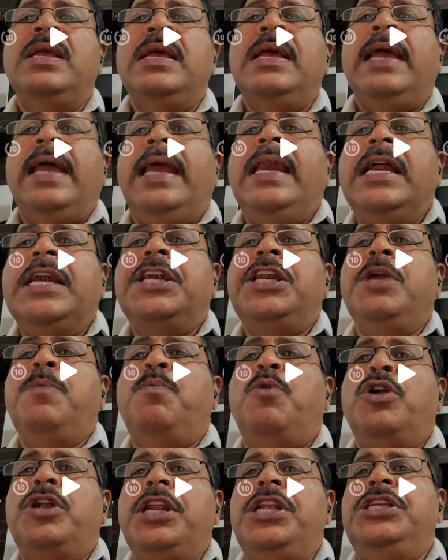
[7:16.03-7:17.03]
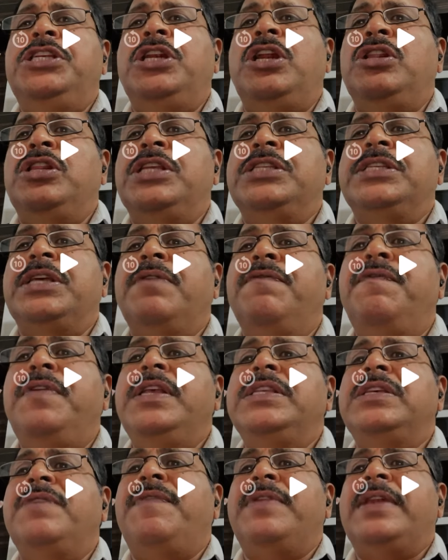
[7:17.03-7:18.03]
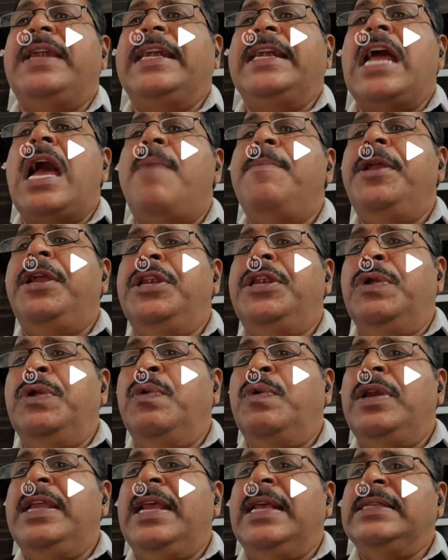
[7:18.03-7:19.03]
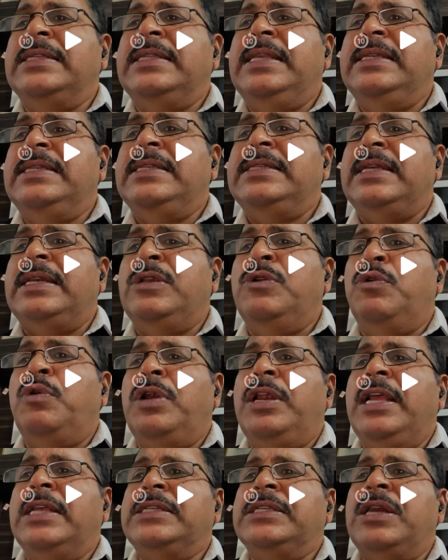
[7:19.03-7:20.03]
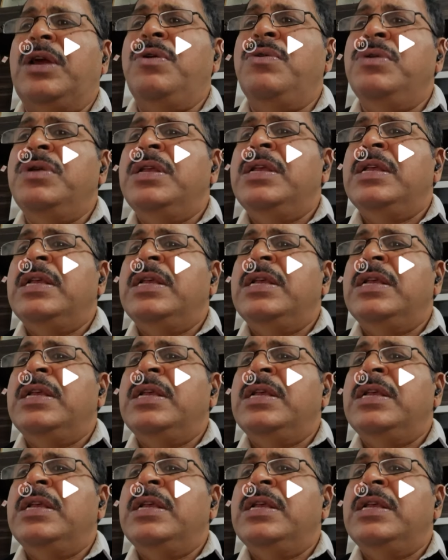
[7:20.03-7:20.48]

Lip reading: Electric potential on the surface of an atomic nucleus. This is a nucleus now.